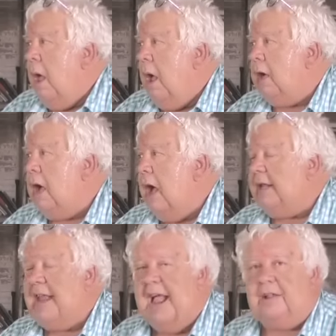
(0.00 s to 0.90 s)
a
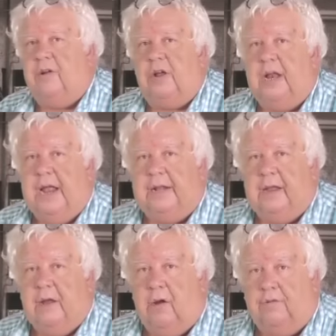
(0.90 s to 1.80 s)
contactor
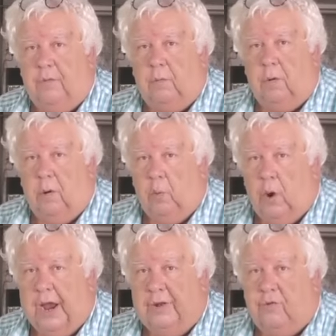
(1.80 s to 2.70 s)
connecting our solar
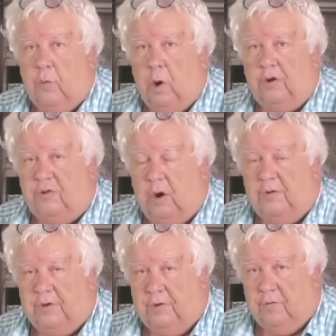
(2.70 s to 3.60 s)
array to our
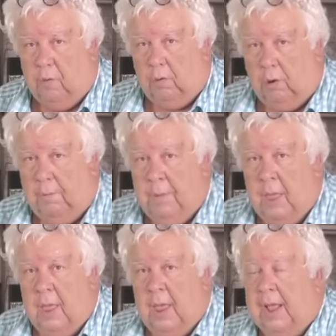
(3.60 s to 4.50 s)
charge controller,
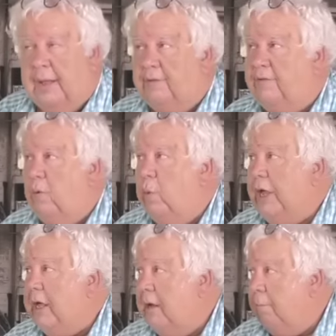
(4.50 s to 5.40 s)
and so
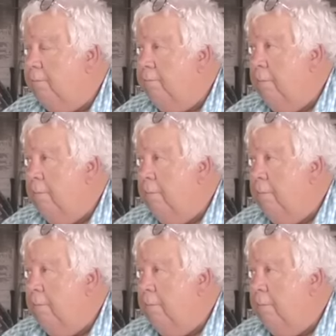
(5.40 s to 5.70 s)
we can,